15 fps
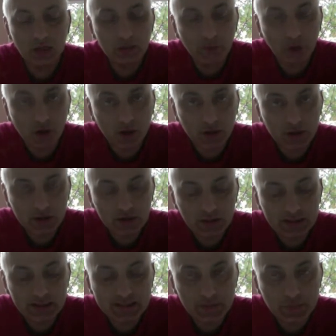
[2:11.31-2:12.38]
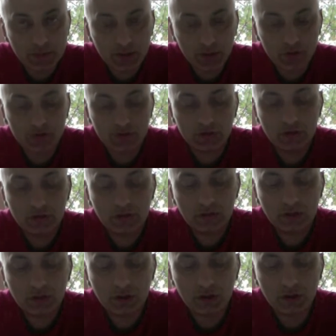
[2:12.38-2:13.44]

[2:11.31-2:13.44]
Mark had disappeared. Her